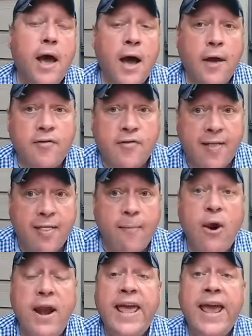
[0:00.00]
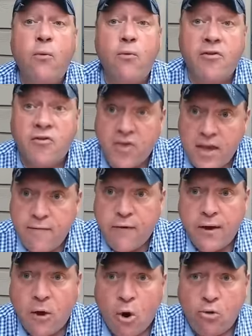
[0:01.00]
celebrating and receiving
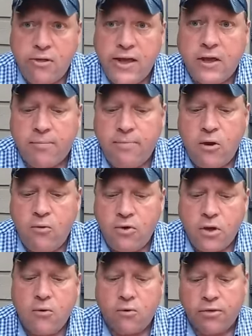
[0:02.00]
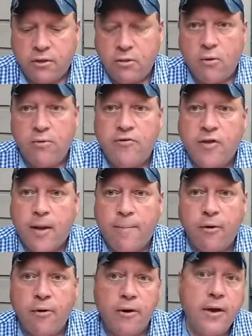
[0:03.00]
Holy Communion or the Lord's
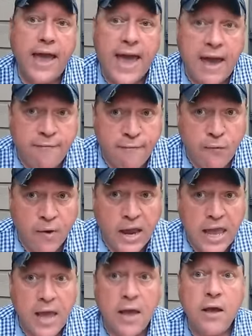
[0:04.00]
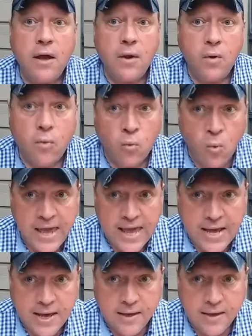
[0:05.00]
Supper every week,